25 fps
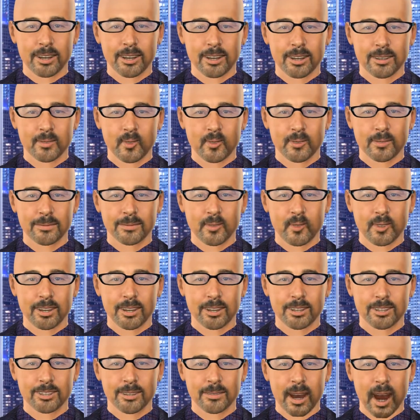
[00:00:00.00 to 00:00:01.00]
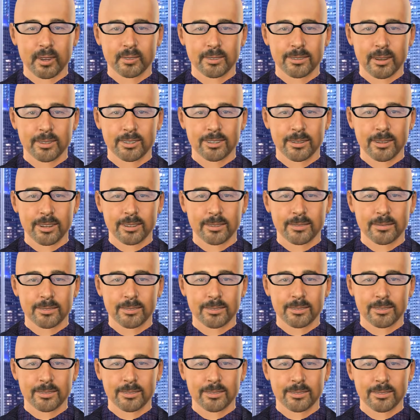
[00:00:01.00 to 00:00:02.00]
The news release partner
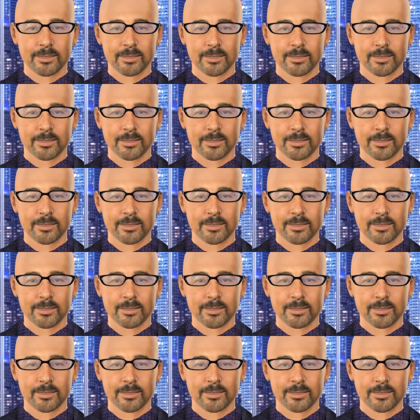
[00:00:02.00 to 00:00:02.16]
STEX.